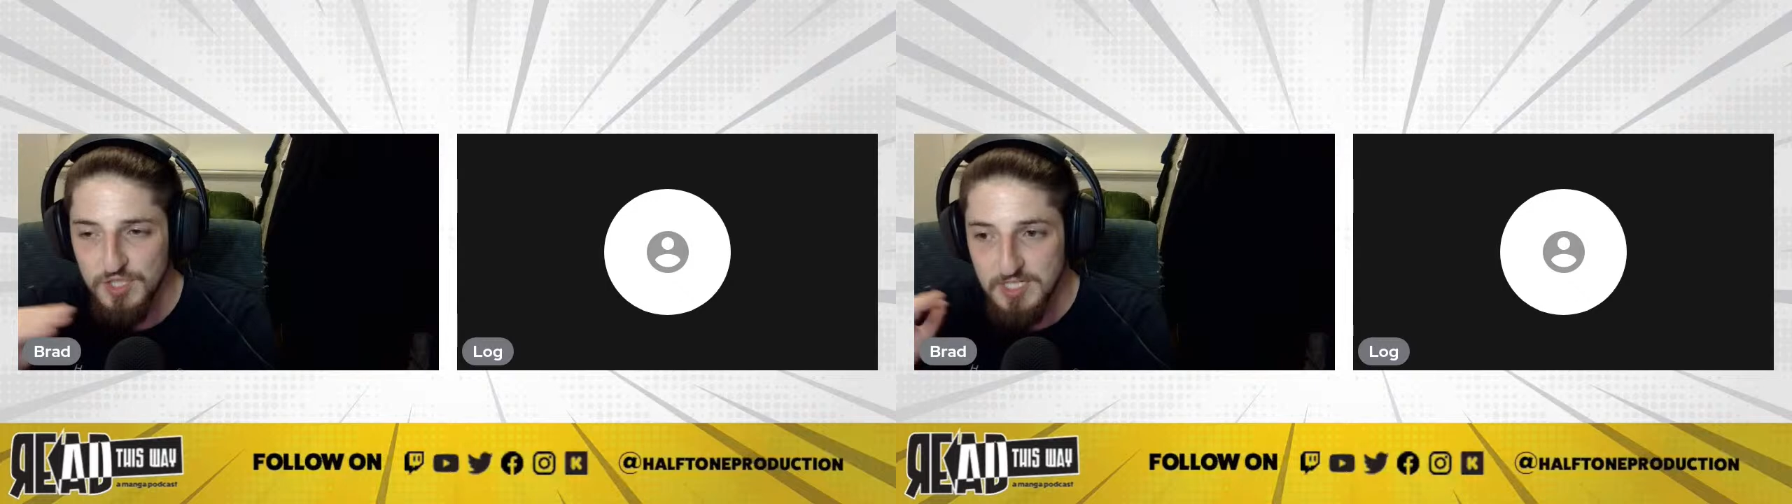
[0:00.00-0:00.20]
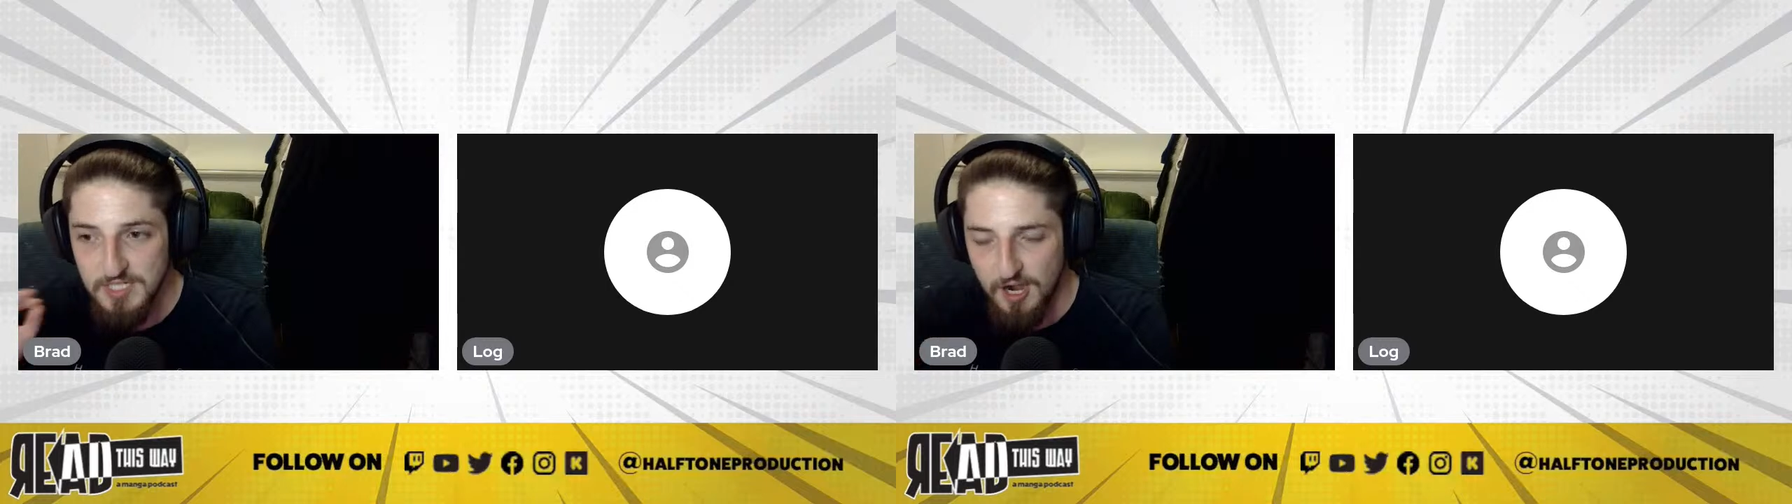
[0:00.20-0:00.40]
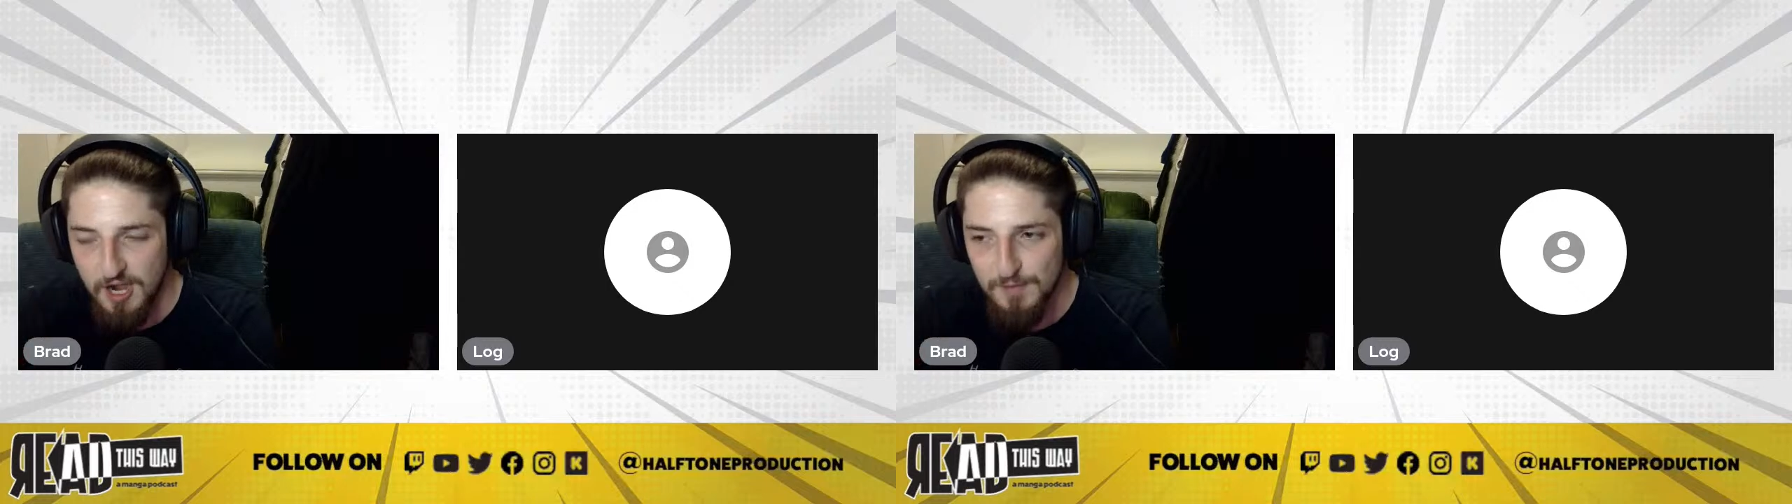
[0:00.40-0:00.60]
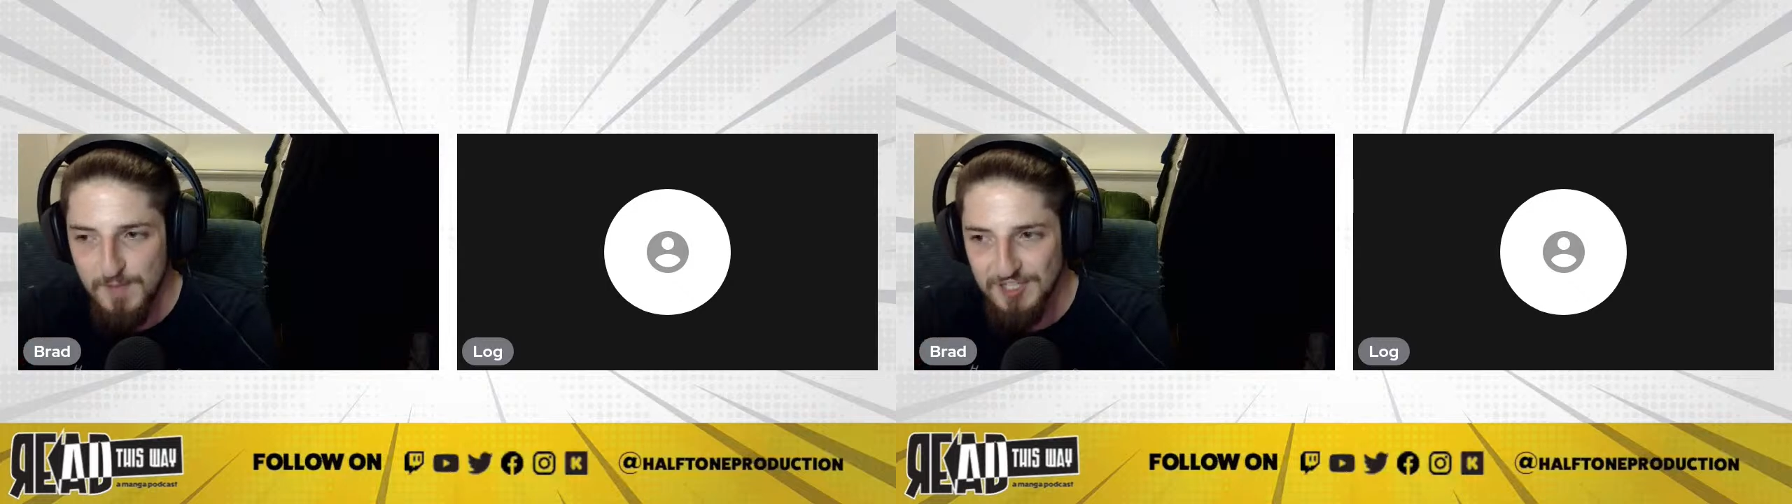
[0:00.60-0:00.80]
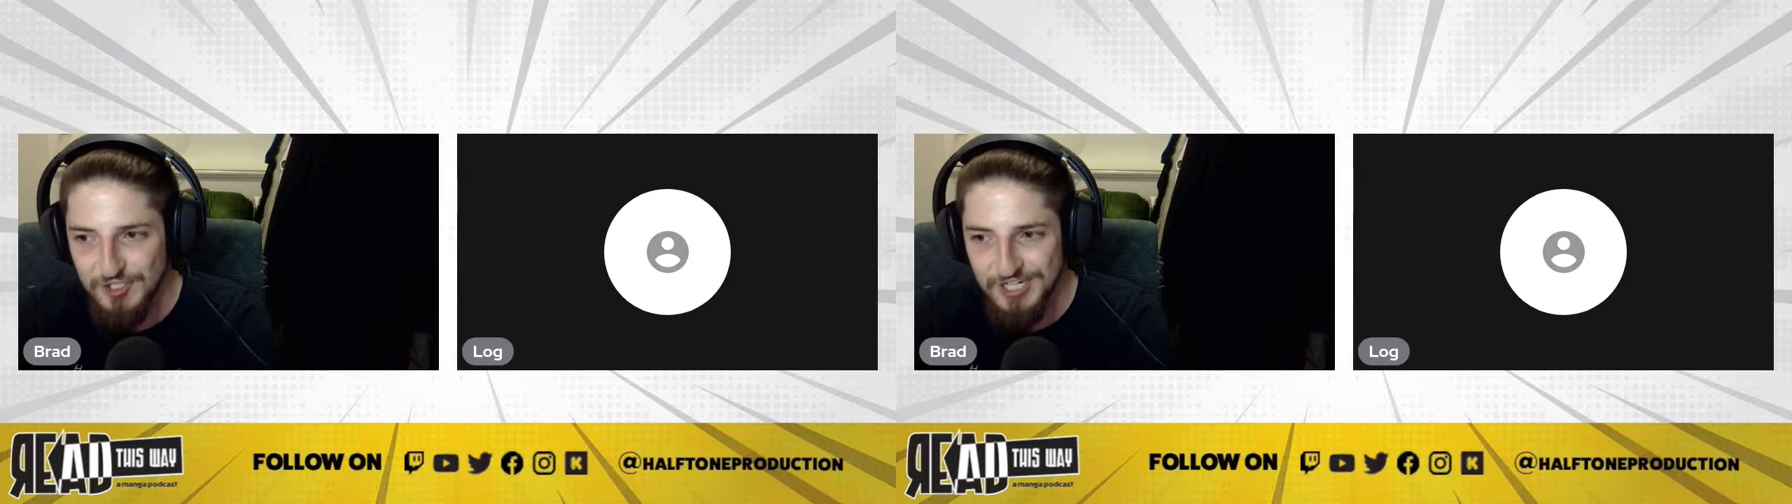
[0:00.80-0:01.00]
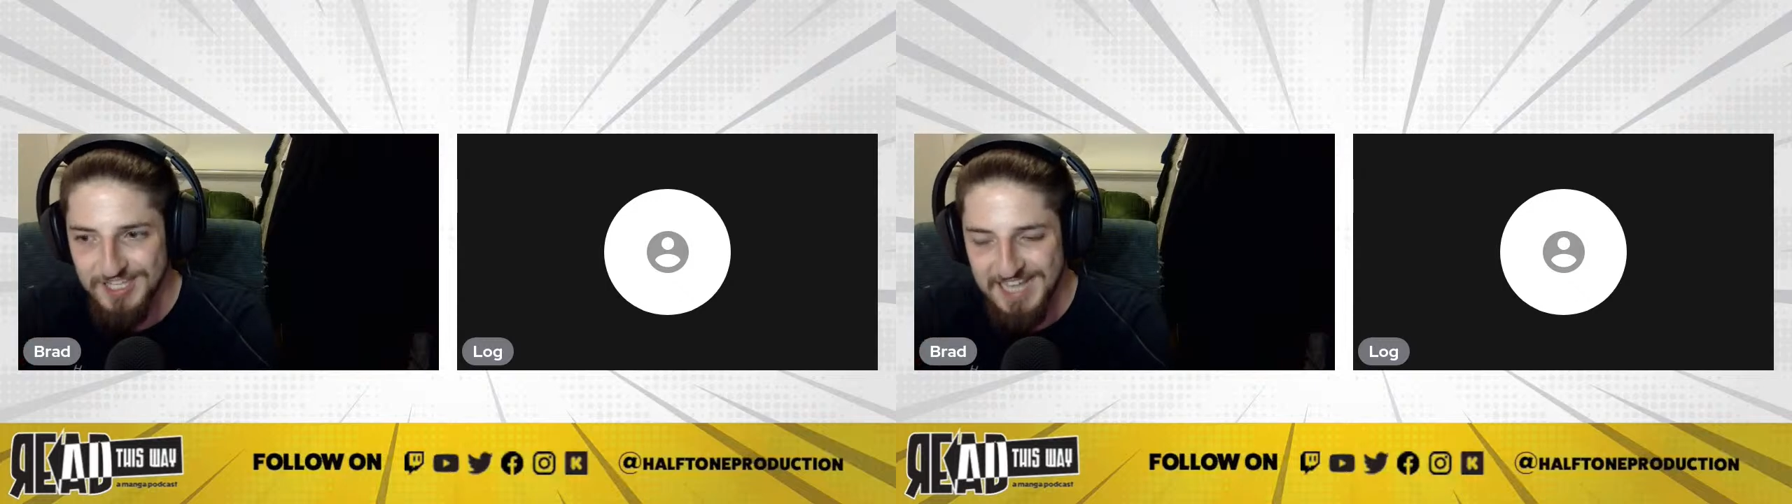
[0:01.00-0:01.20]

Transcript: the dark magic